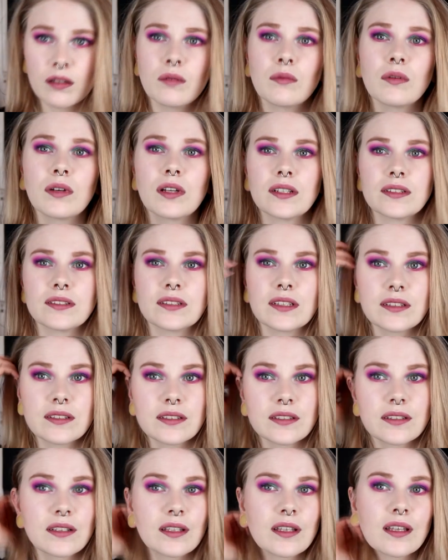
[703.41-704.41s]
What is
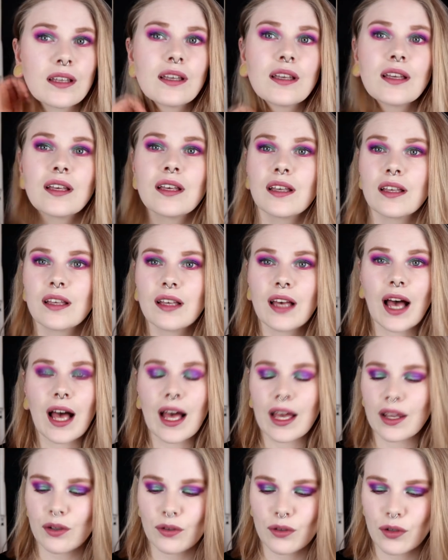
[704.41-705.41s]
this?
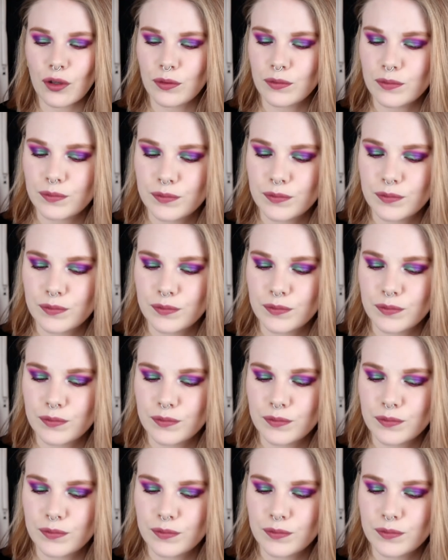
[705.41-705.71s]
I don't know.